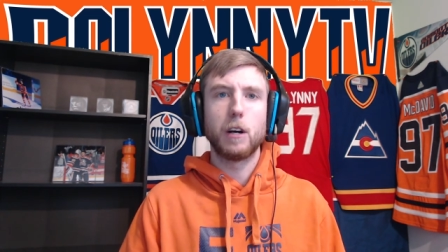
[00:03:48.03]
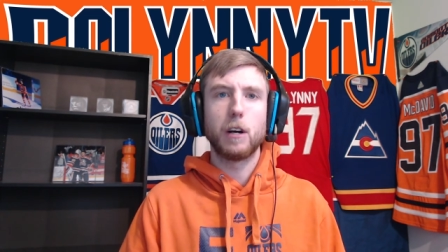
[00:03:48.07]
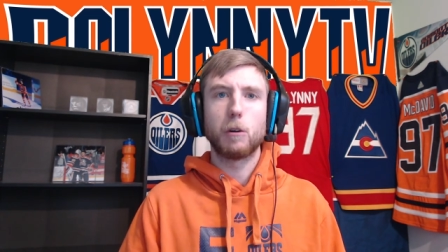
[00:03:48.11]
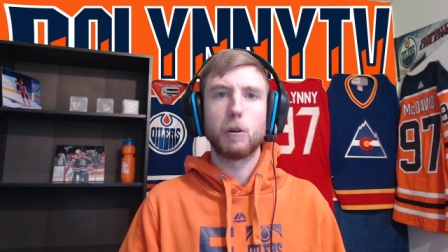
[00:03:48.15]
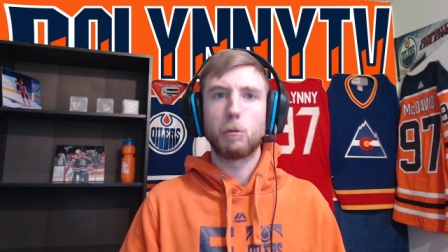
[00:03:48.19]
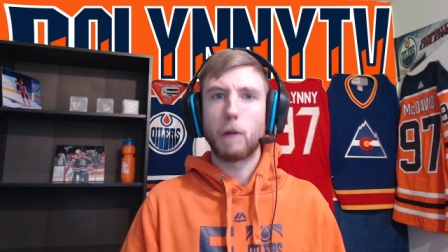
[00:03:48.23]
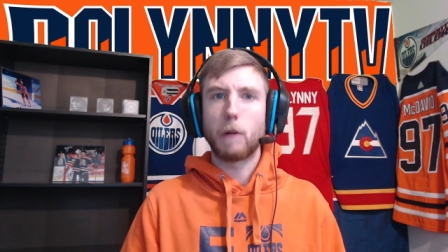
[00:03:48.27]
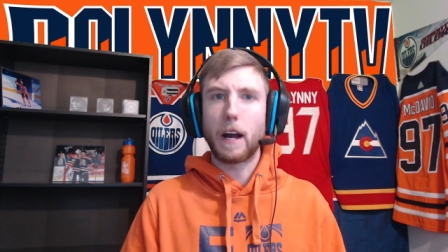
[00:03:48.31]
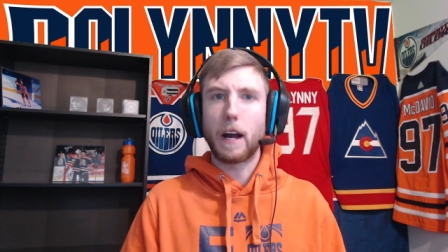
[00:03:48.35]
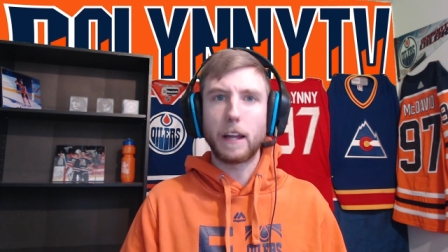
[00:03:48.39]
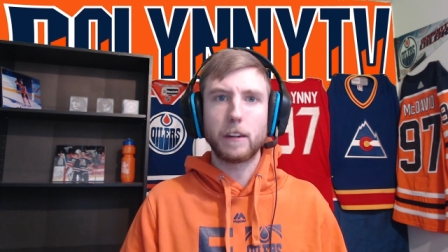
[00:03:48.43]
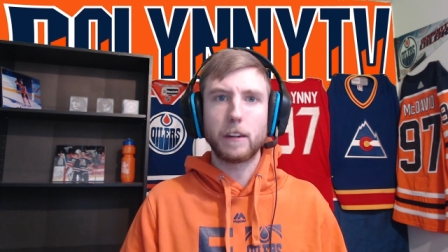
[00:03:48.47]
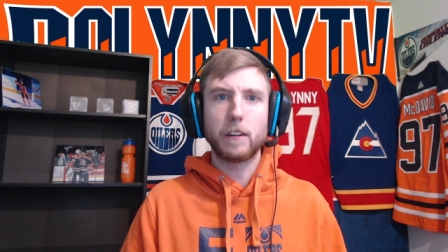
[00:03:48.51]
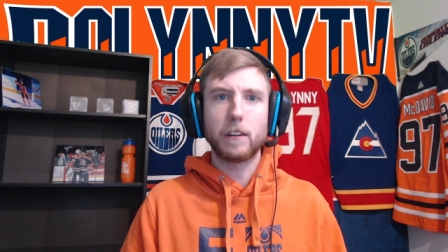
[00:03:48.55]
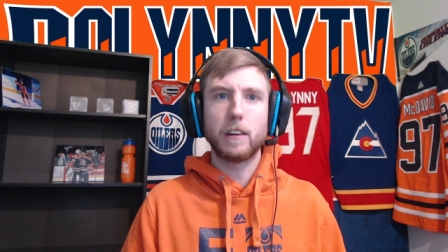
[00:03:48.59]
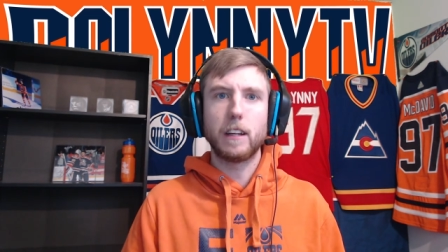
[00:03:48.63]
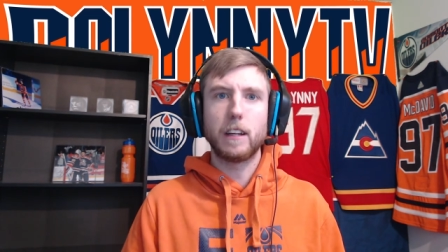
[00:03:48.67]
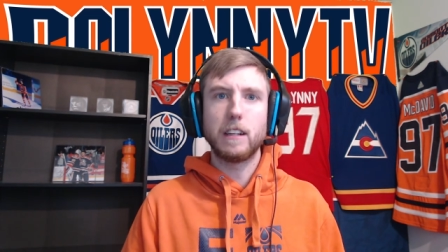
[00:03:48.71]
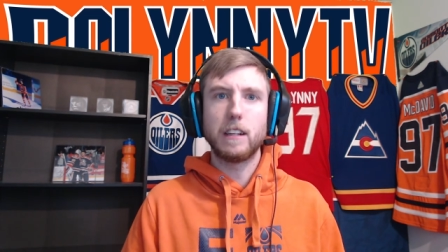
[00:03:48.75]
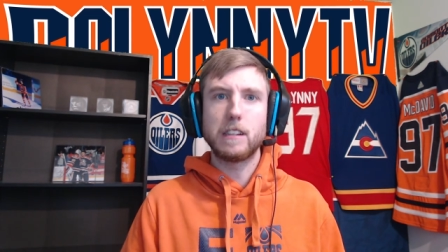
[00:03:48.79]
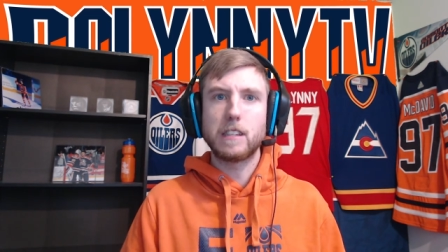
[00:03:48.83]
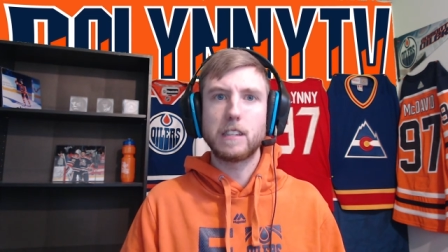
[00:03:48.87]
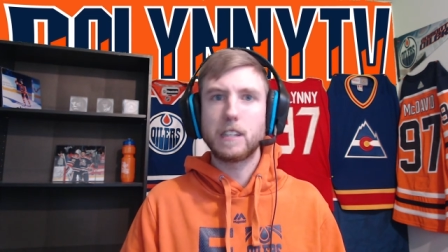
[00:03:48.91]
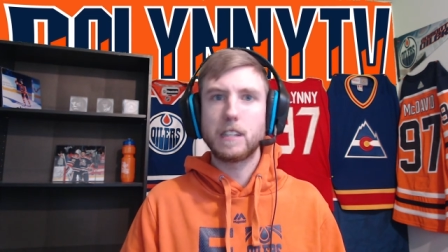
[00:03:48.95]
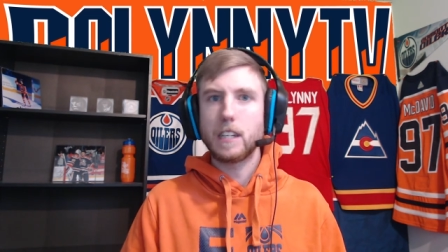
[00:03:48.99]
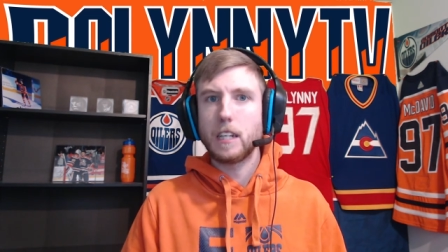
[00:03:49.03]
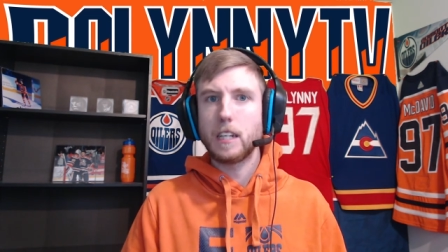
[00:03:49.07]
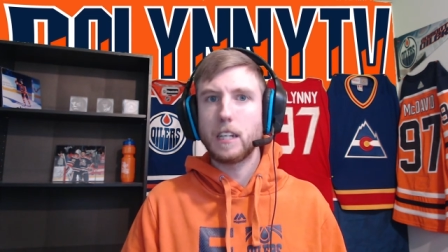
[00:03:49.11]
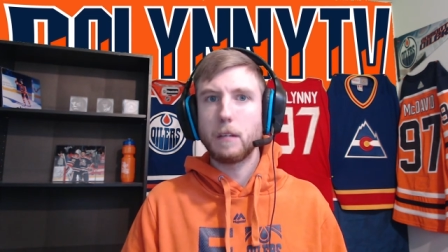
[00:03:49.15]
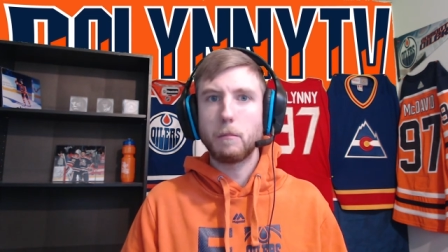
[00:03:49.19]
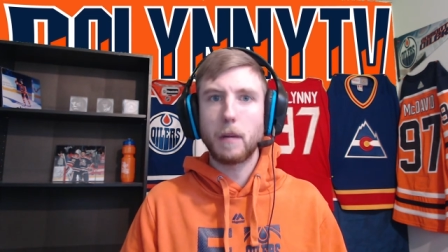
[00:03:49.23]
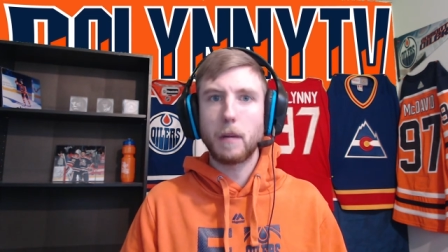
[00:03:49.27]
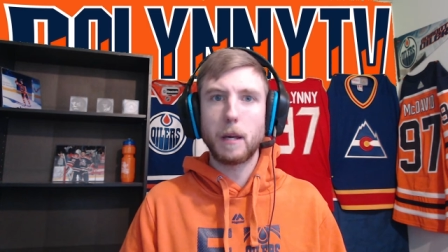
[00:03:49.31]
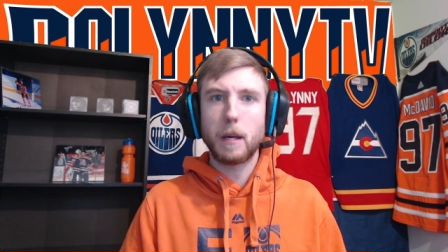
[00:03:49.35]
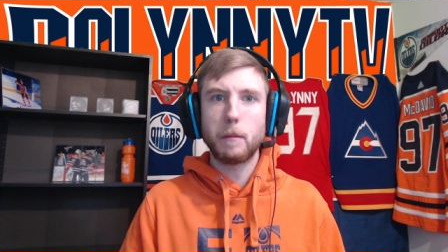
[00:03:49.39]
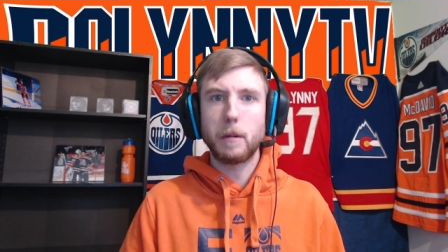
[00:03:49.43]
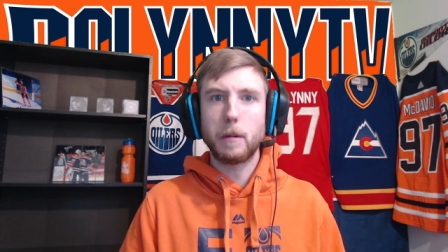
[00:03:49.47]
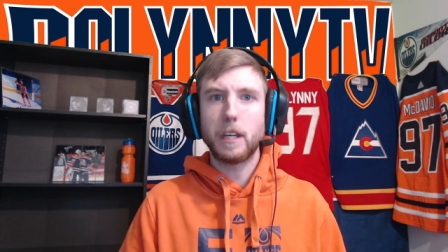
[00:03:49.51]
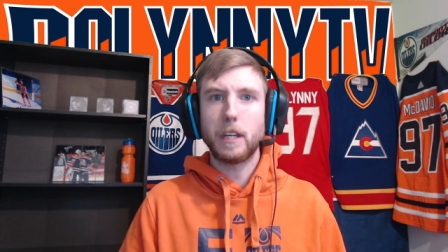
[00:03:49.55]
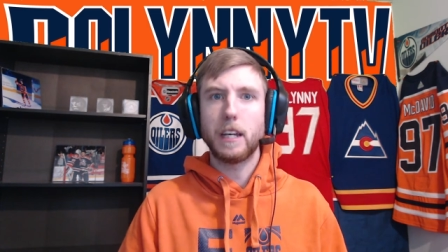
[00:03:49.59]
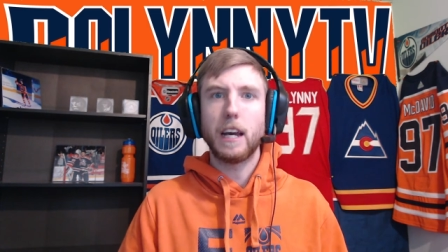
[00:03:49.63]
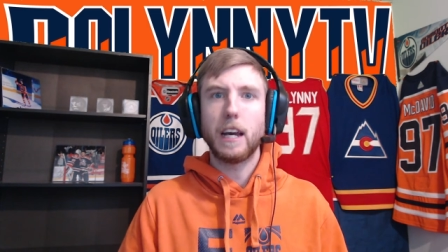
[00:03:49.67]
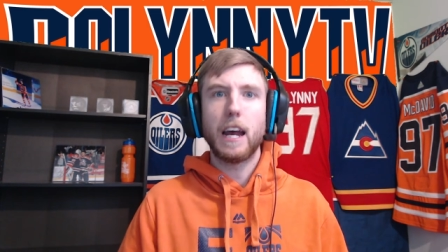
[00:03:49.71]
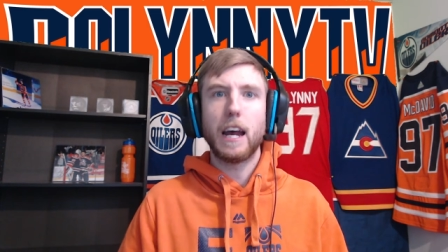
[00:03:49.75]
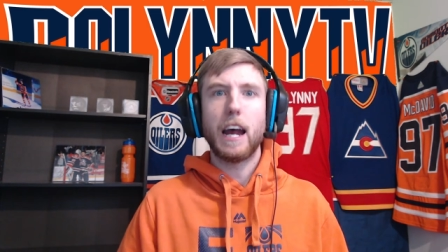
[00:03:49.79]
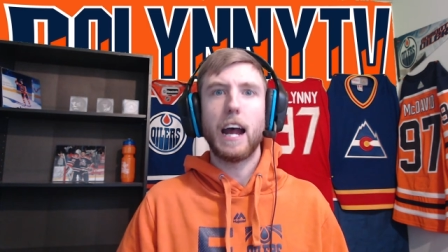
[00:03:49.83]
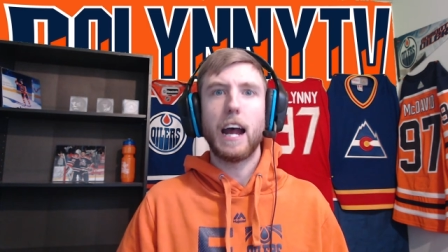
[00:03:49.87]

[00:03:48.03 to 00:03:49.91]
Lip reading: rather than see maybe